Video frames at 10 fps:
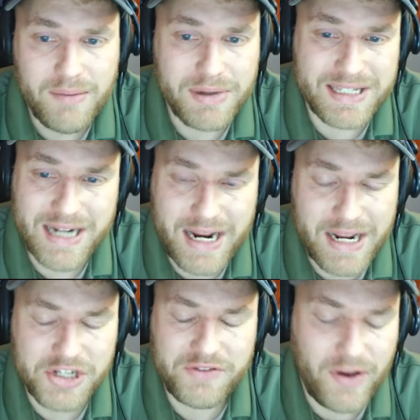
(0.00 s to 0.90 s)
But tonight,
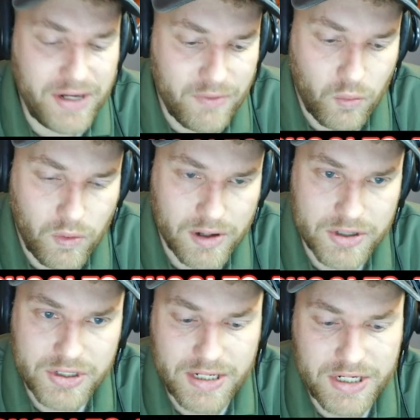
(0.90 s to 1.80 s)
it just felt even
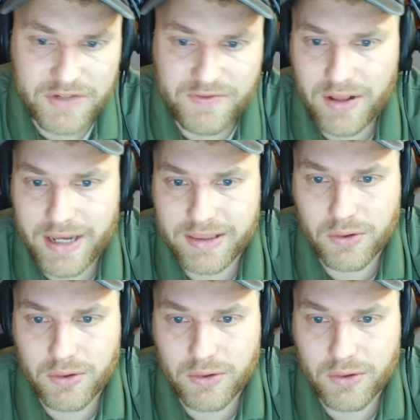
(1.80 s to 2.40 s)
worse. It just felt like